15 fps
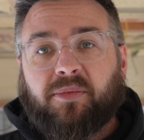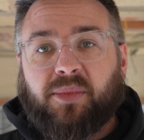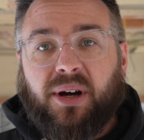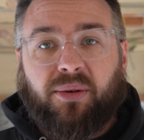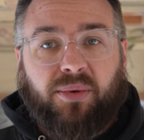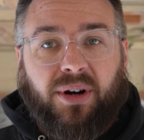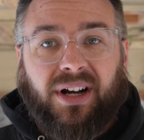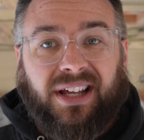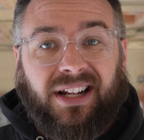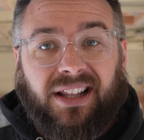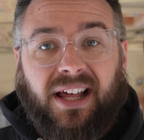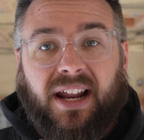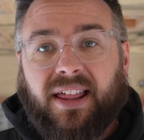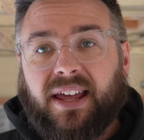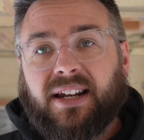but we're going to get a
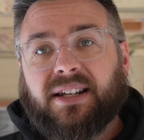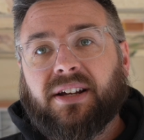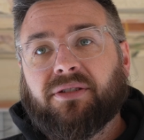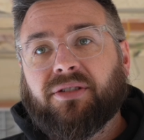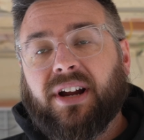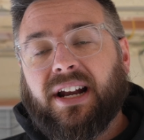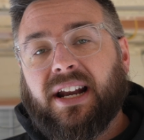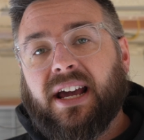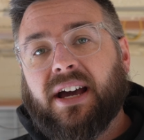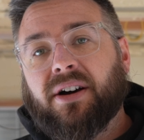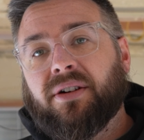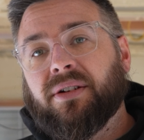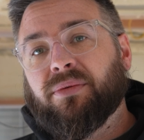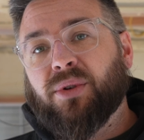lot of that done right now.